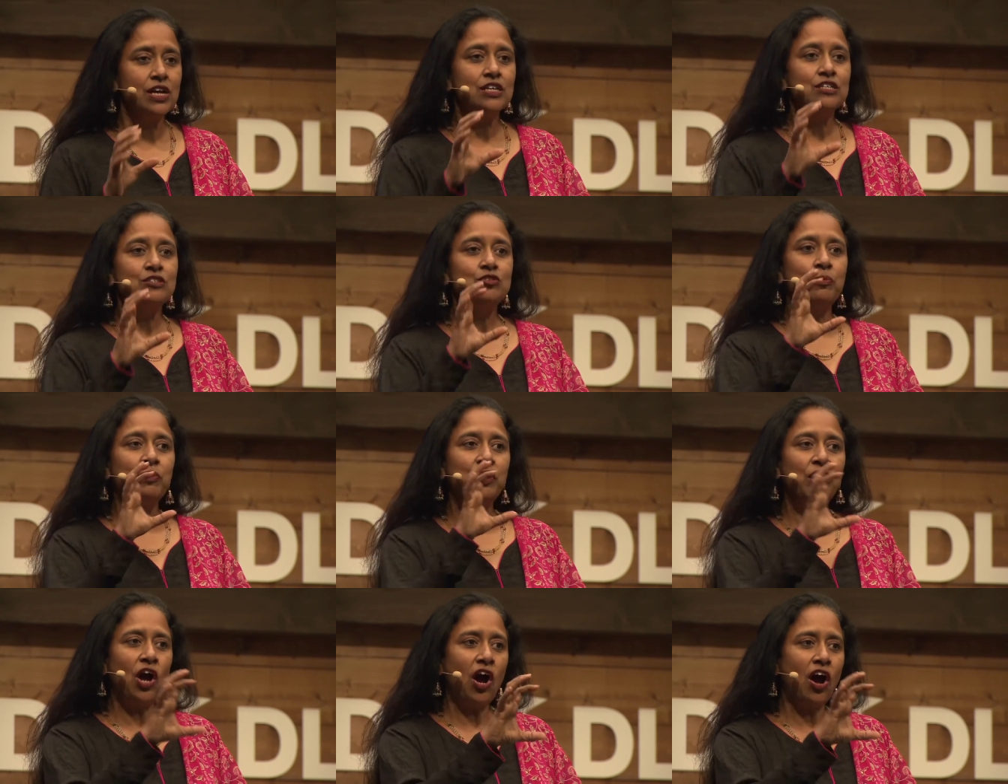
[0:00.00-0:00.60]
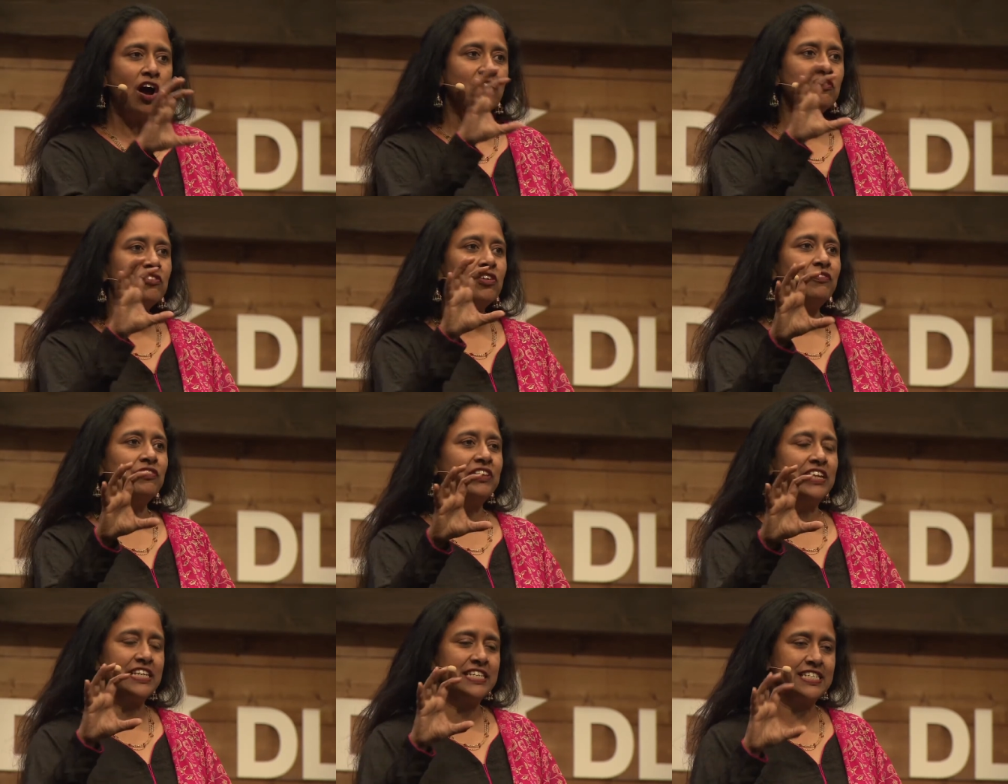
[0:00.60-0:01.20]
So because
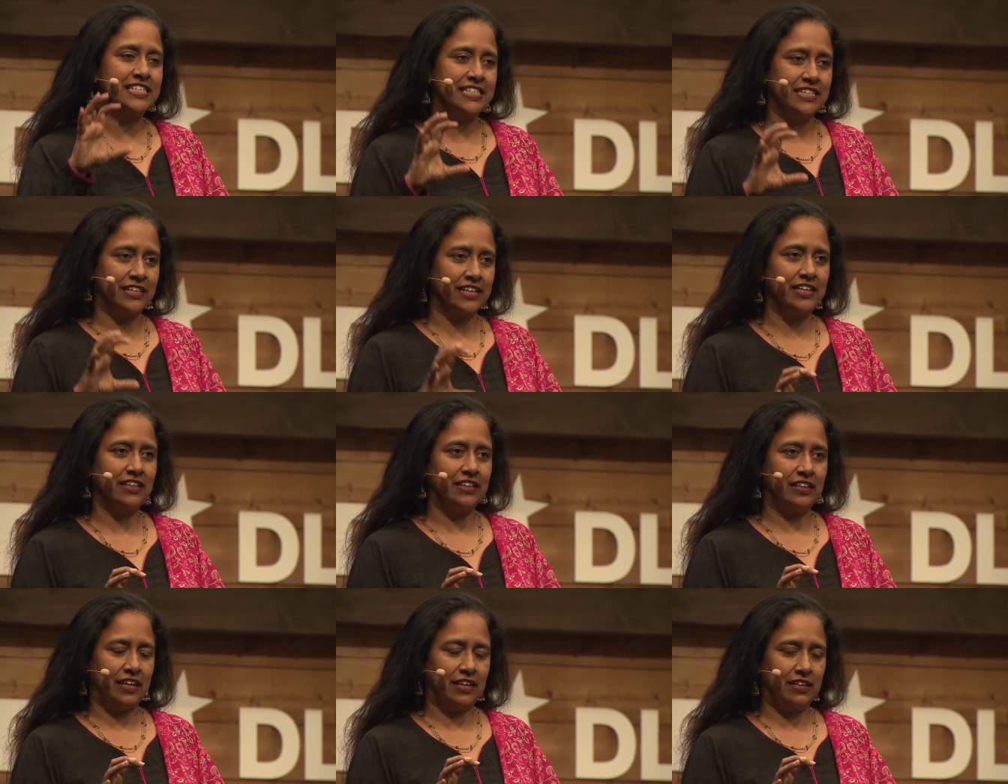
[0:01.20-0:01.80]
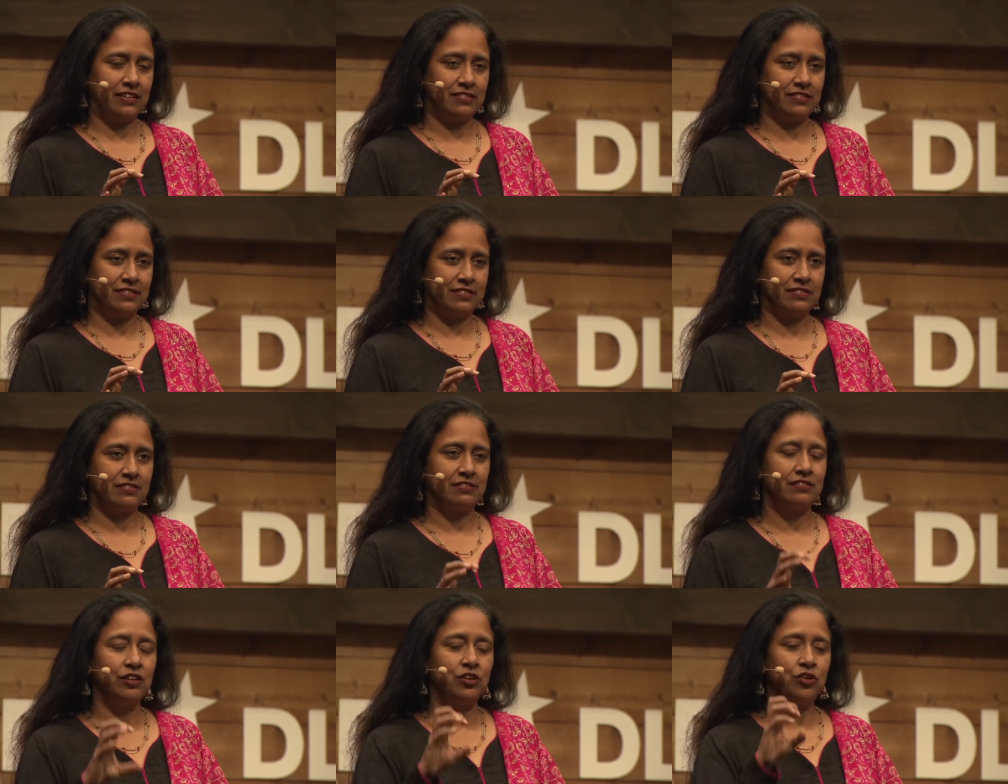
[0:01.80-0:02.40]
of these three
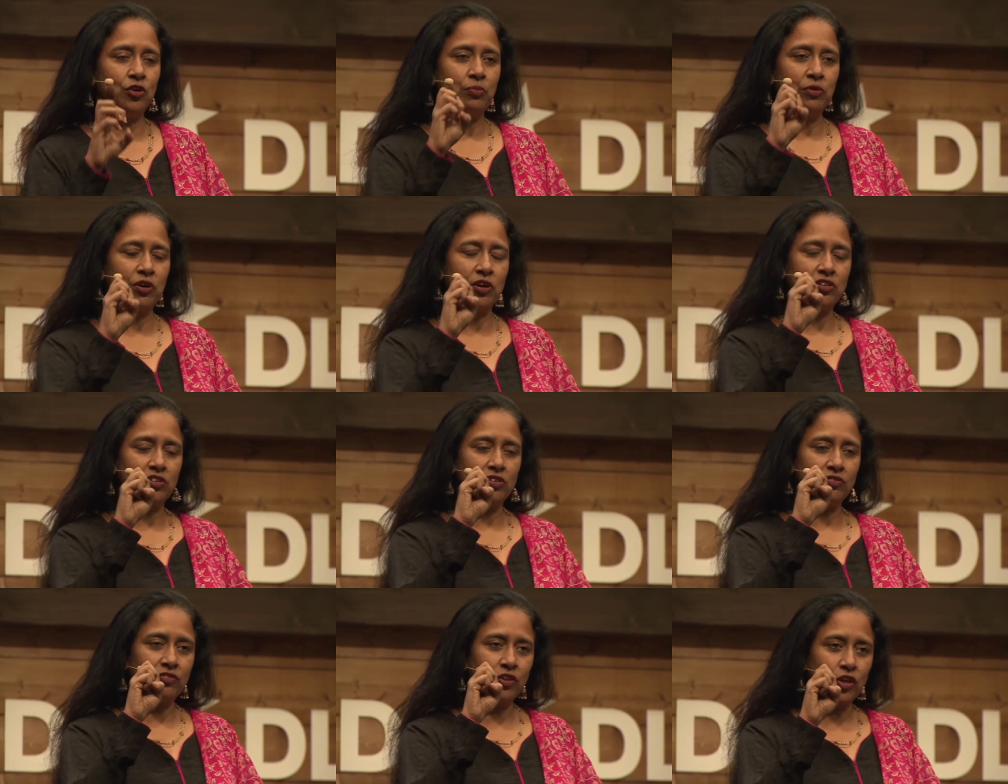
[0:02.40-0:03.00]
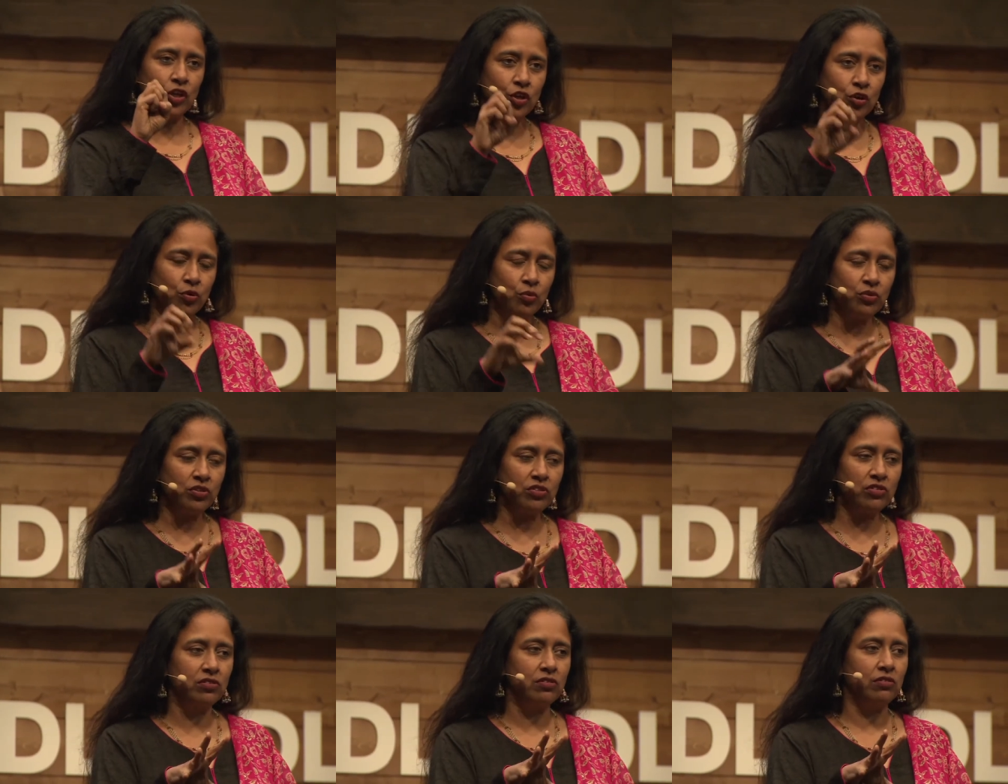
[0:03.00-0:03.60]
things, you know, because of the
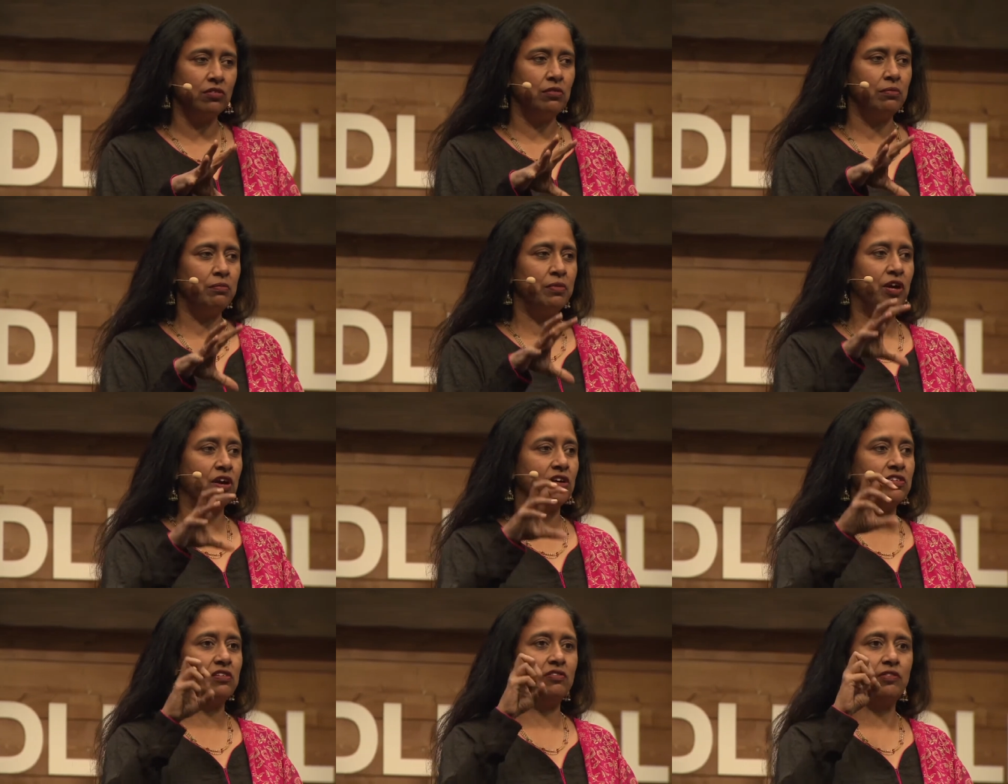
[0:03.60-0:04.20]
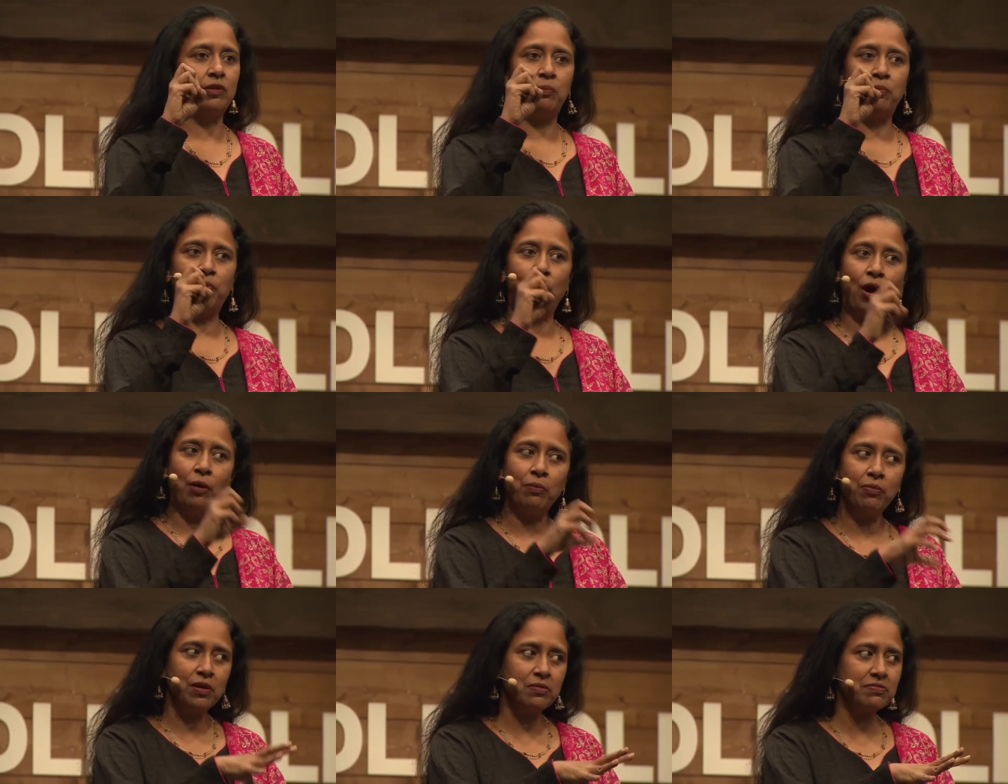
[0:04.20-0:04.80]
youth, because of the
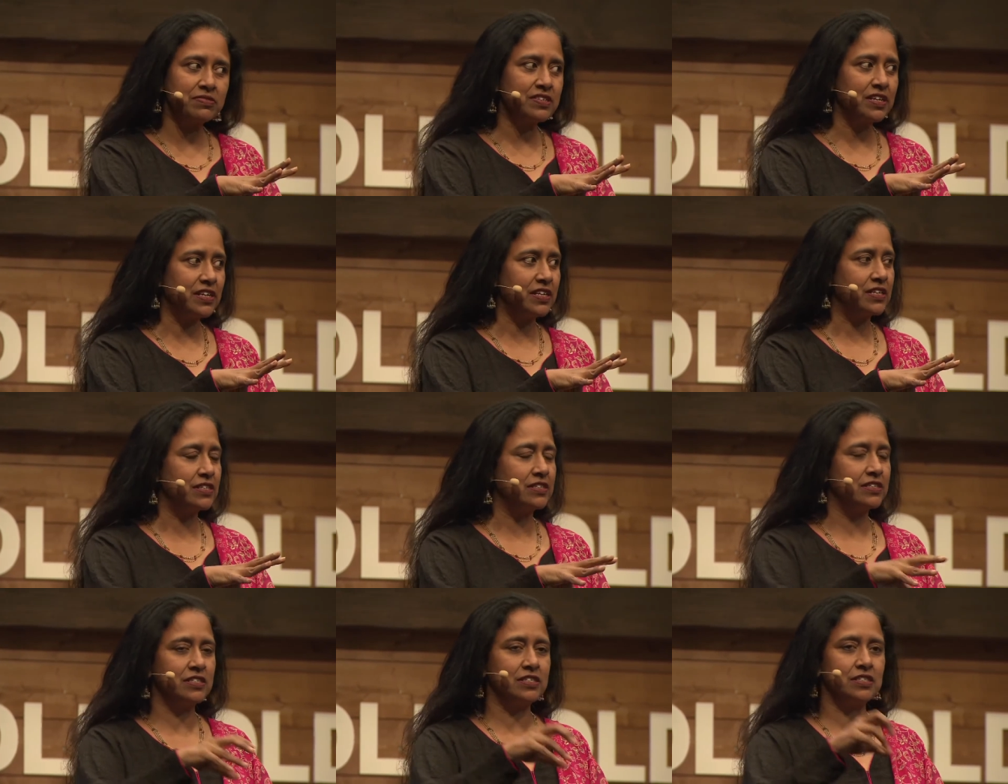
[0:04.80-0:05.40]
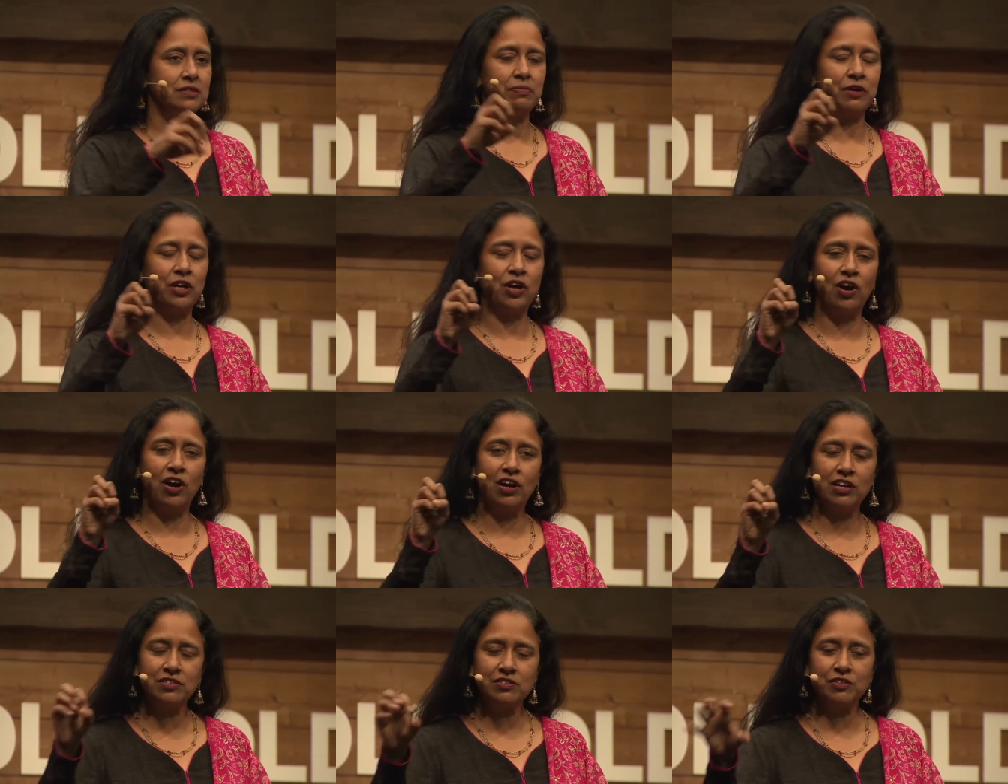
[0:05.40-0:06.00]
problems that exist,
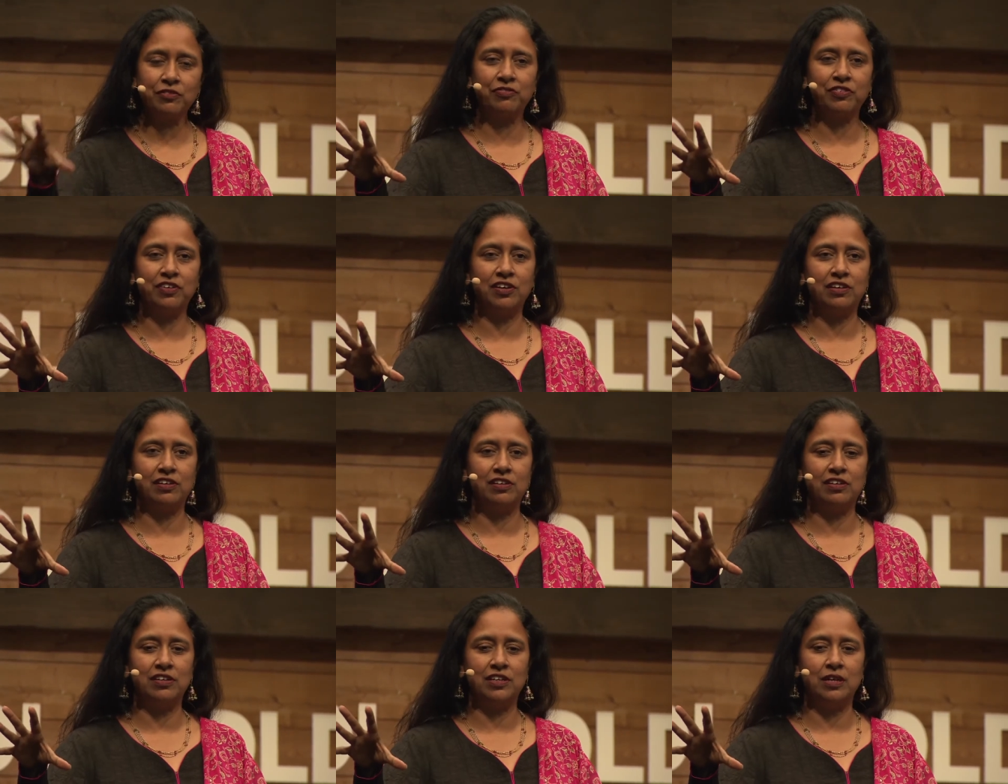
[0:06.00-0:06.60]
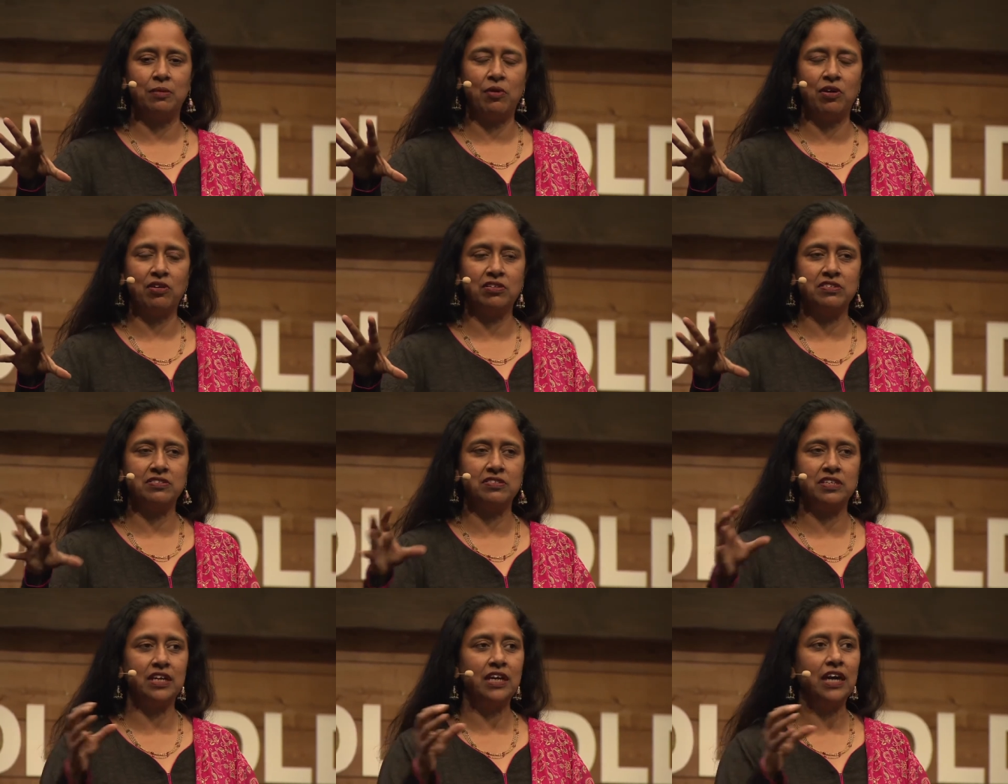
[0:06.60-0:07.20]
because of the
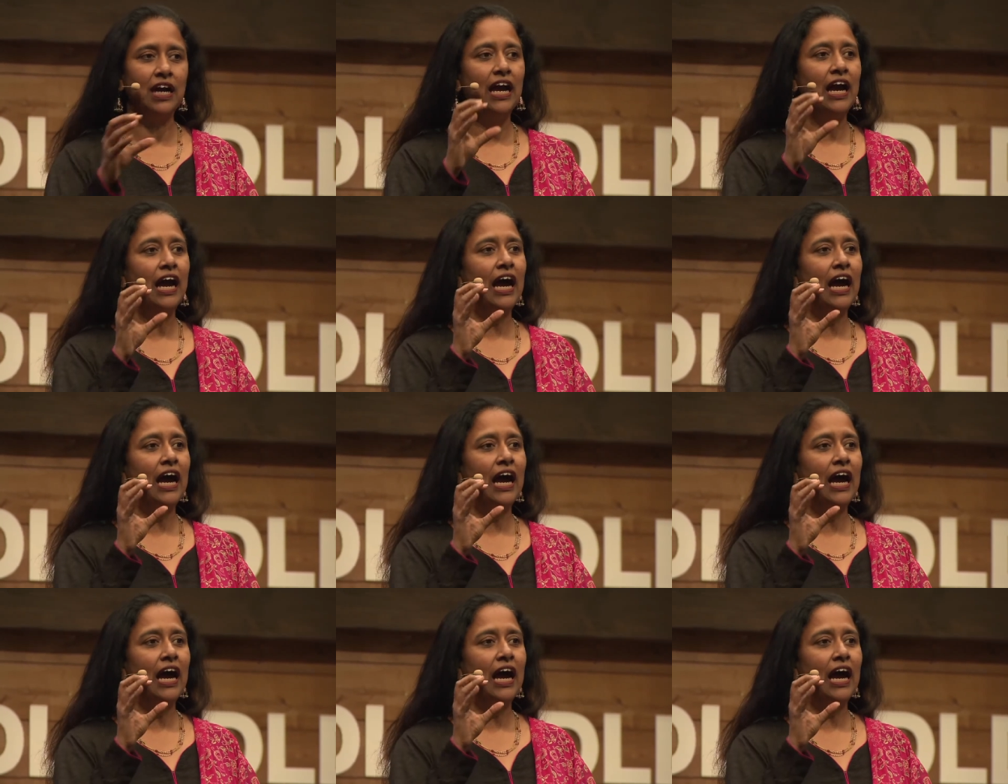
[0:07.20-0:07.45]
democracy,